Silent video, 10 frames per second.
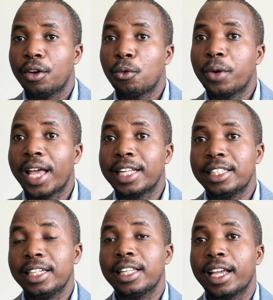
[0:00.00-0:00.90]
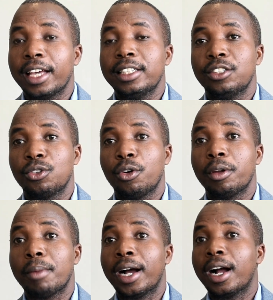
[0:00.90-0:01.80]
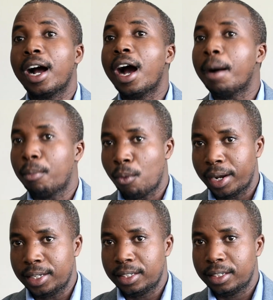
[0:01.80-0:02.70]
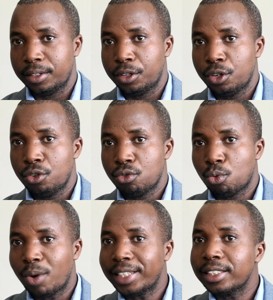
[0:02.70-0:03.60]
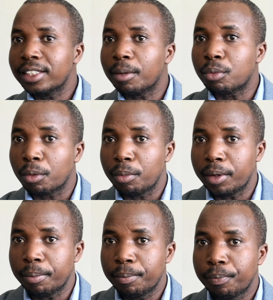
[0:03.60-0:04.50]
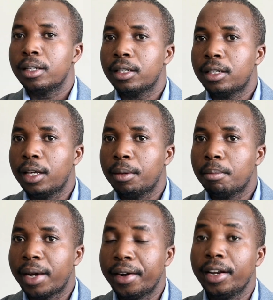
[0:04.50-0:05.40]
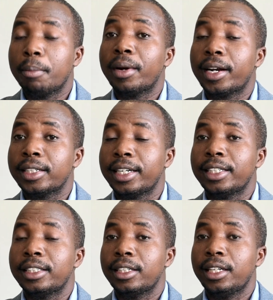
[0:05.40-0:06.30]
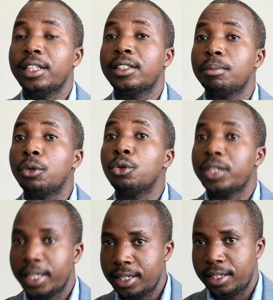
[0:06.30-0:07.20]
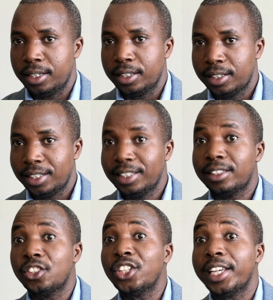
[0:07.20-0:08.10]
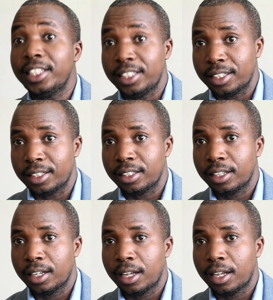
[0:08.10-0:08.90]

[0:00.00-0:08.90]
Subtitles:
we are seeing the cases going back upwards. So what is the problem? The malaria parasite is mutating, is changing.